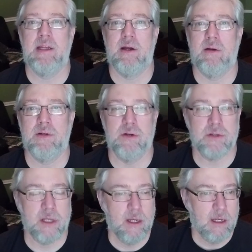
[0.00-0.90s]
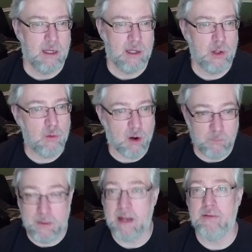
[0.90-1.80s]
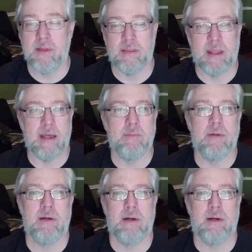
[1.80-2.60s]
characters who are better than them,